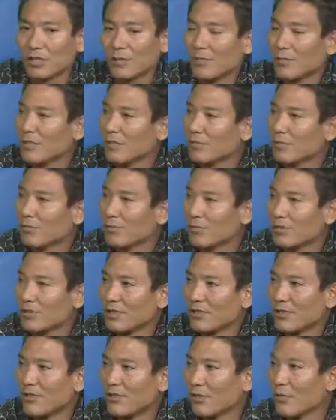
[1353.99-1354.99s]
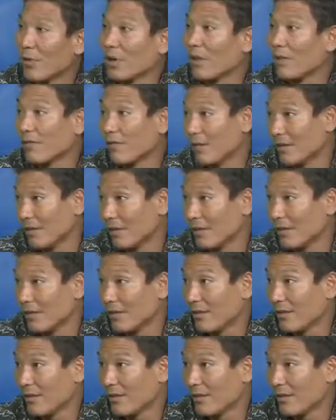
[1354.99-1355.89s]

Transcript: companies receiving grant funding.